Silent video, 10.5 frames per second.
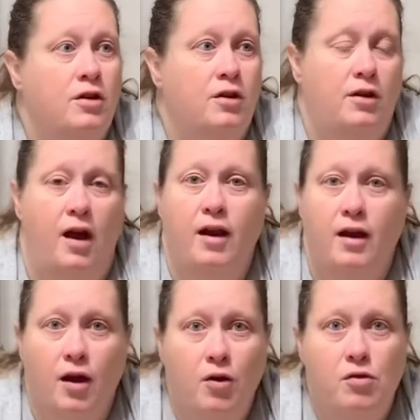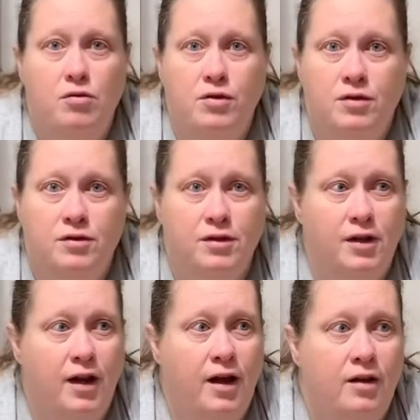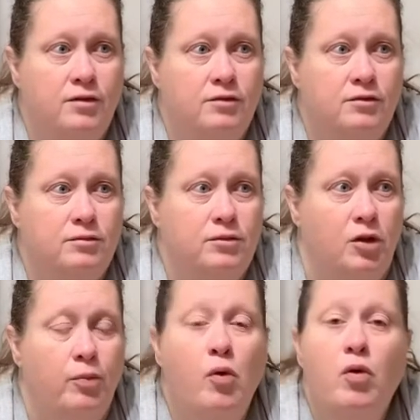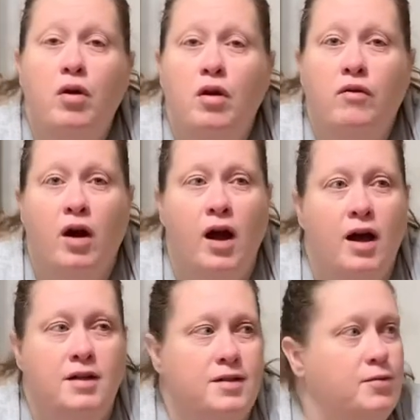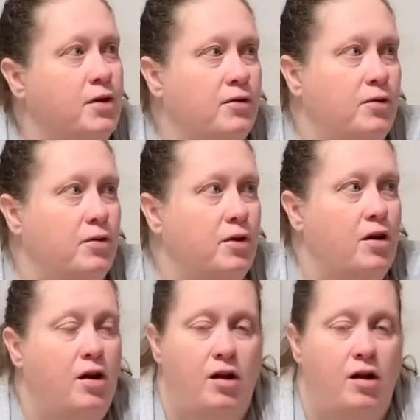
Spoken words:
got it cold, took it out, or poured it over ice, whatever you want to call it,